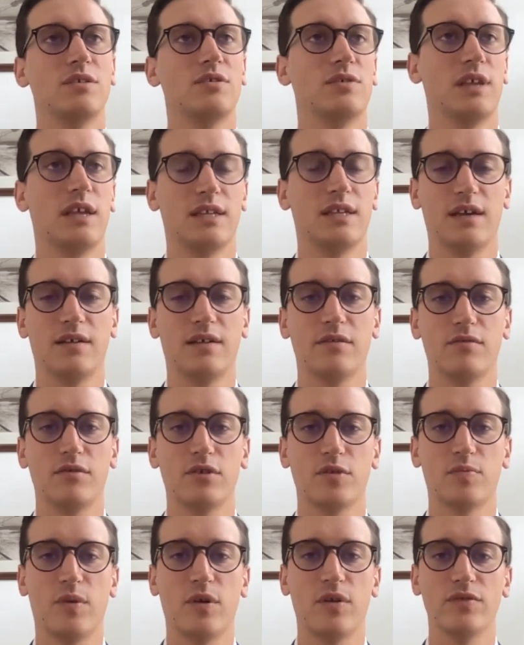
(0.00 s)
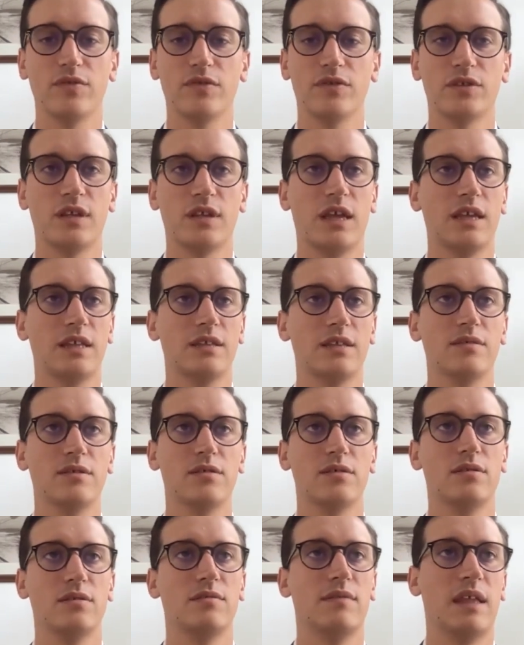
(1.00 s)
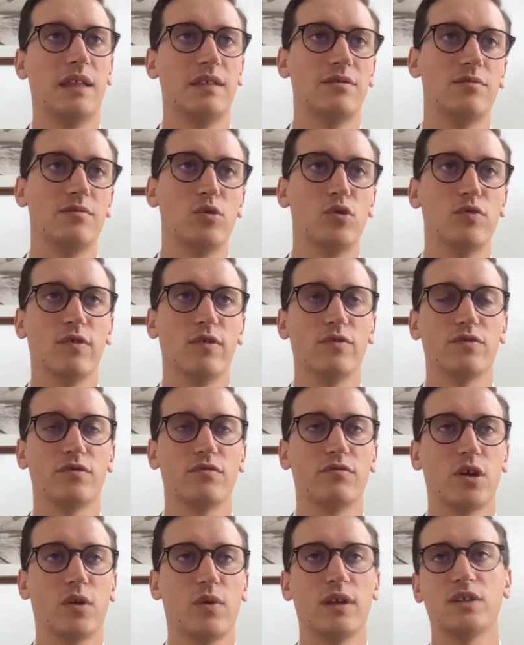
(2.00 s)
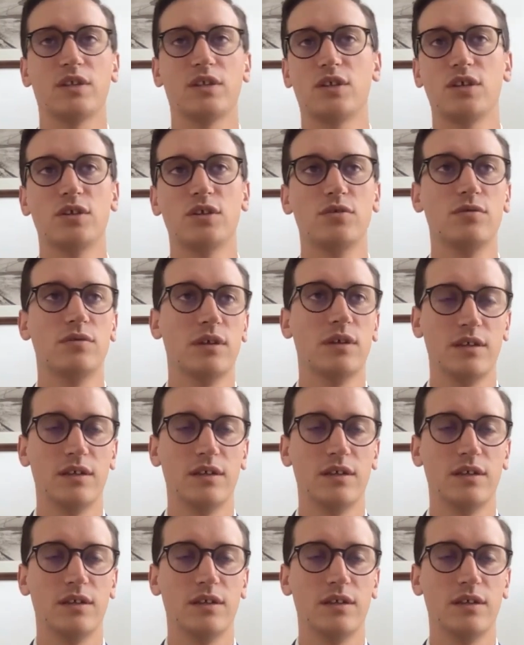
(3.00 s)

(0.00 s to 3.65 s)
you set out the response, and then you move on to request 2,